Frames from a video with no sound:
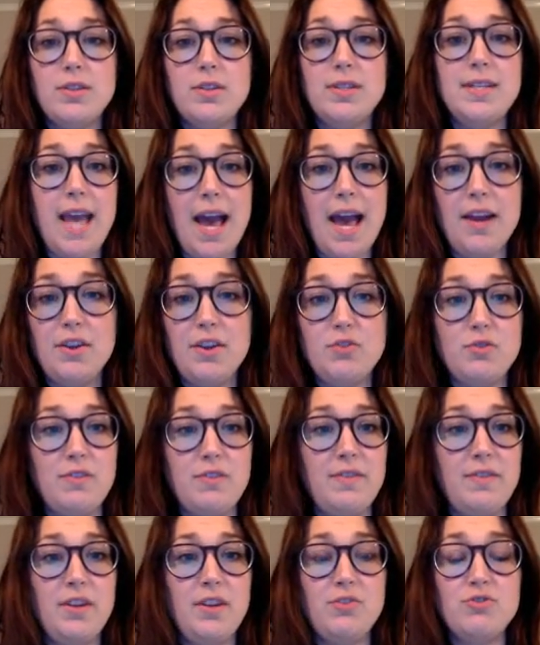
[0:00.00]

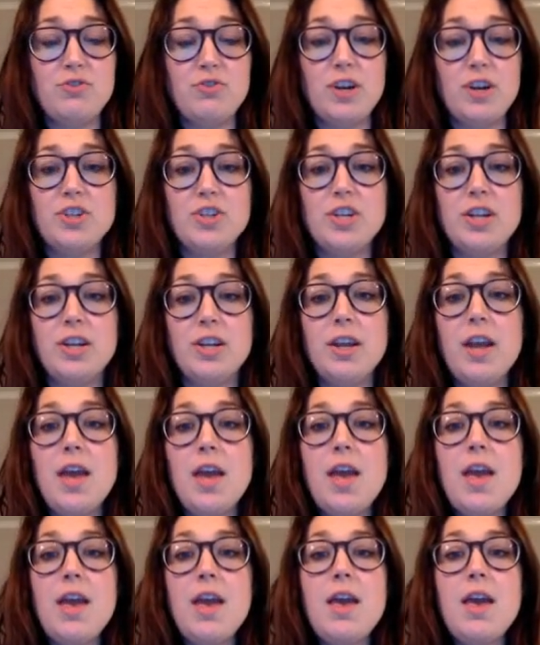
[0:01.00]
data-driven instruction.
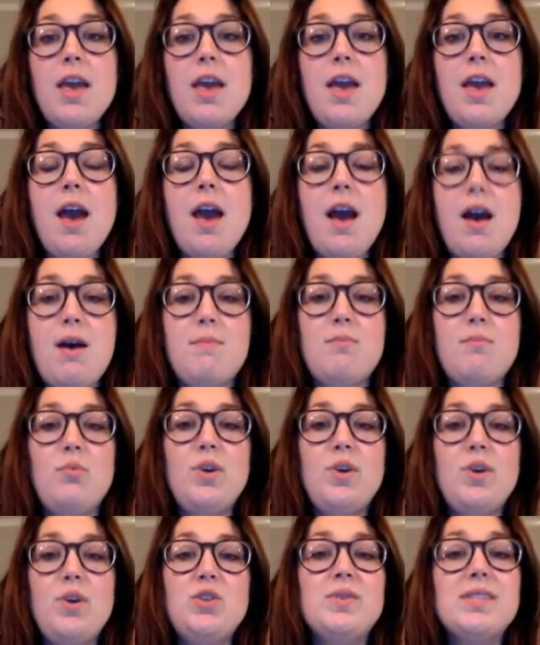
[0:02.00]

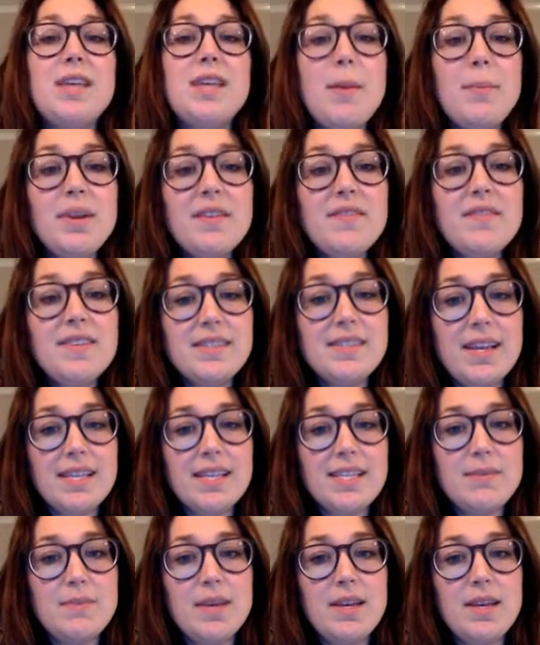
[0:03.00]
We do summative
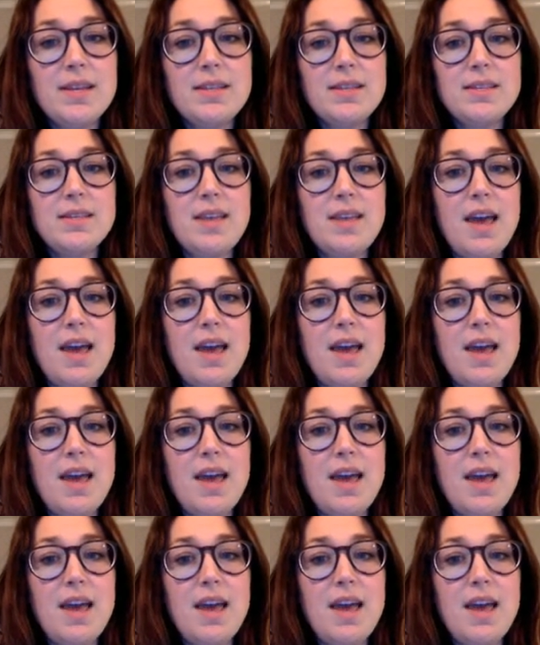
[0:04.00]
assessments